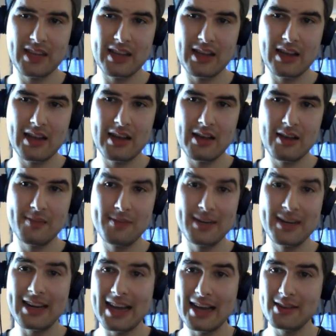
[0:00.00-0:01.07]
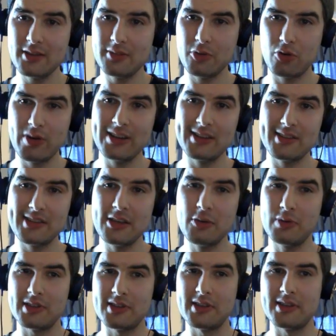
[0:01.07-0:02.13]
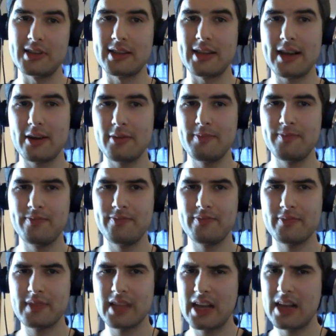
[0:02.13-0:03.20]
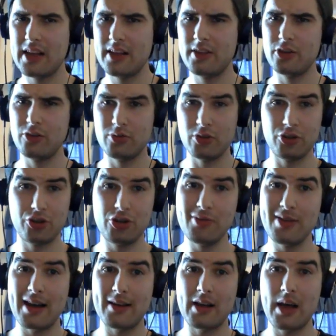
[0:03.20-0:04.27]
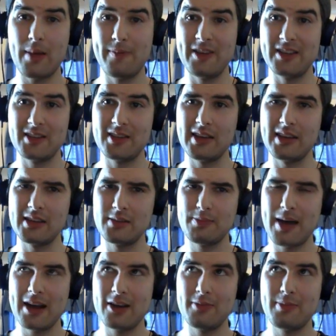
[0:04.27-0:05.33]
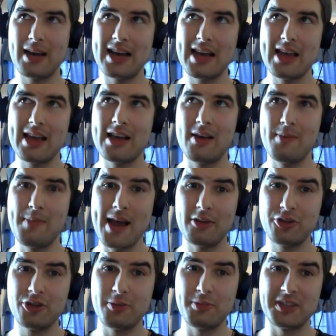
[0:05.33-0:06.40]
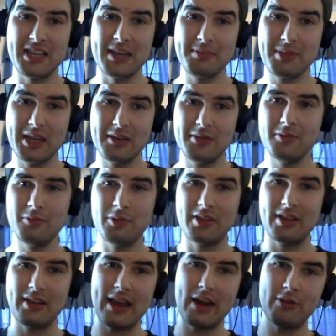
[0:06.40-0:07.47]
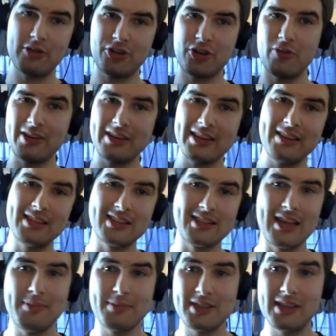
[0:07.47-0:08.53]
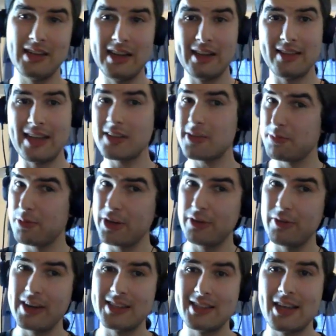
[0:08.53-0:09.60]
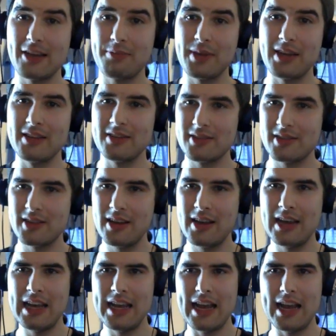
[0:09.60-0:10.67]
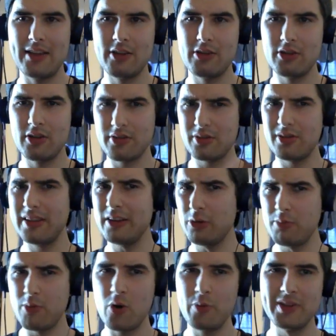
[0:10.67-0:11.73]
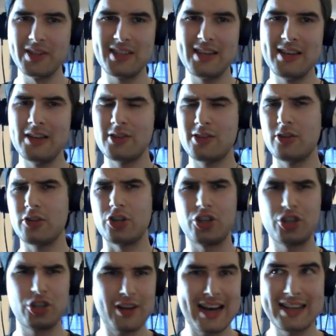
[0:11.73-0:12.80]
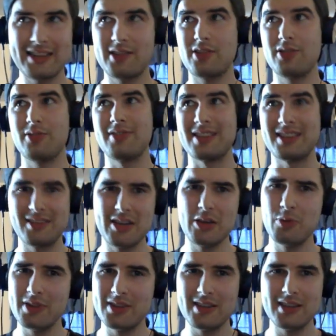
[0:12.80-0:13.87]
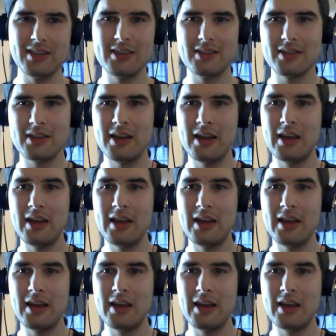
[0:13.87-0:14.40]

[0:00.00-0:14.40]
but it has some great sequences in there. The shootout, obviously inspired by Battleship Potemkin with the carriage going down the steps. That's a pretty great set piece. And there are other little moments in it, certain shots, certain sequences,